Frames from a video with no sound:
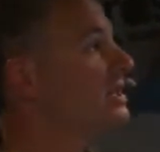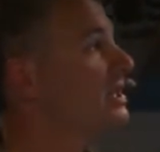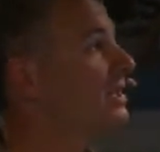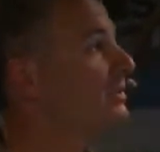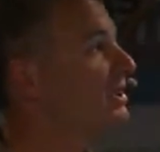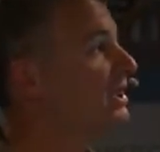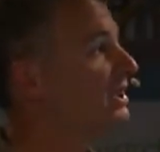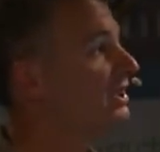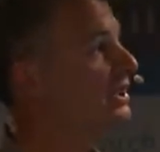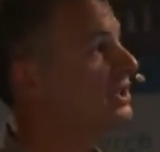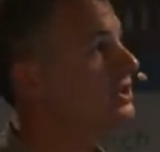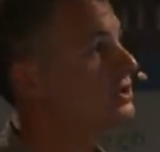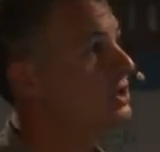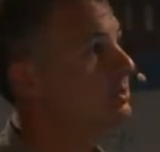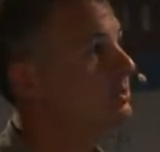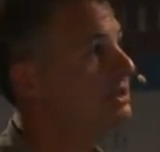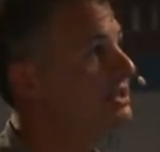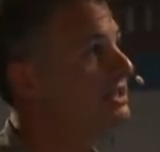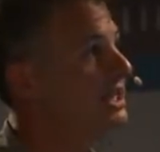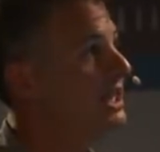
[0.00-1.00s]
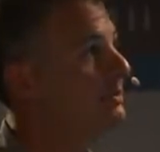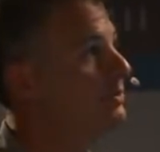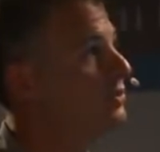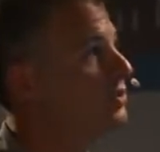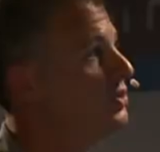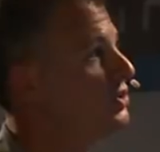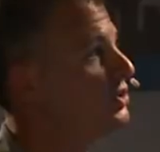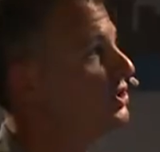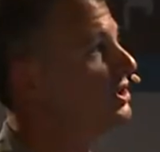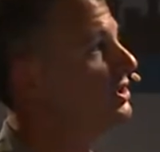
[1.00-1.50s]
Some of the clickstream
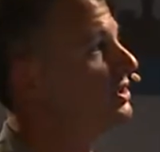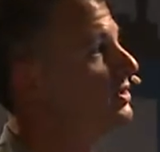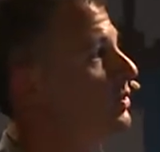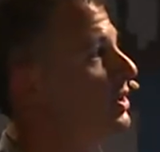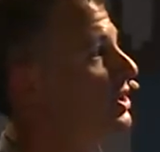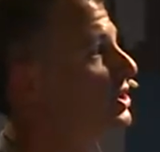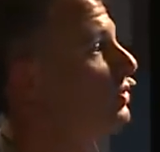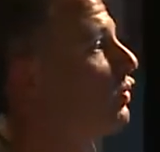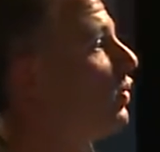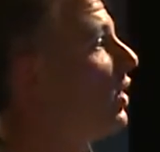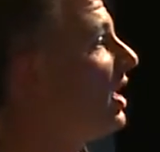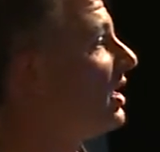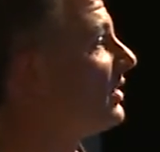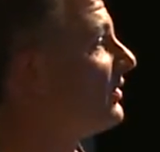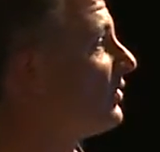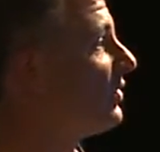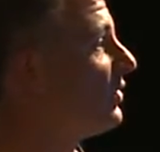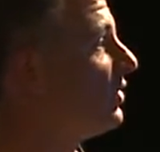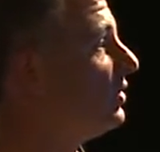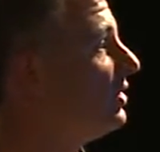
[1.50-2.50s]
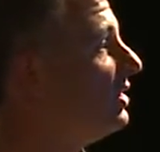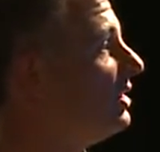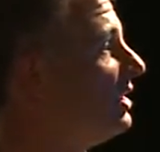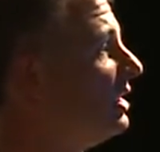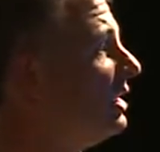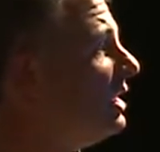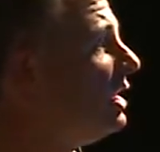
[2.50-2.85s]
examples I want to walk through.